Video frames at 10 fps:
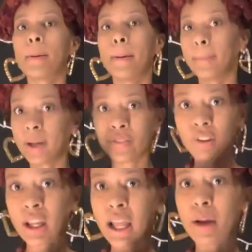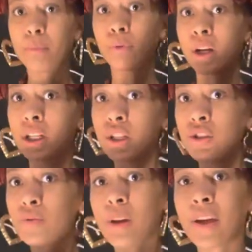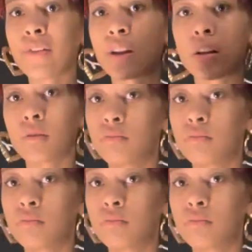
But if you have like bright colors or whatever,